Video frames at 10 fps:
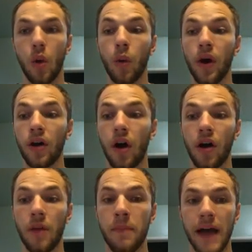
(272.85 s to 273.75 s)
Where
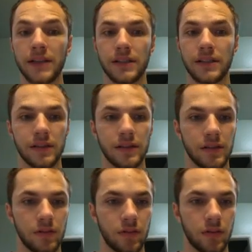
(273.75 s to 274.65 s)
are our
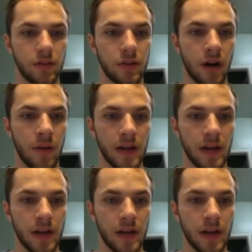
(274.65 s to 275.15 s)
masses? Our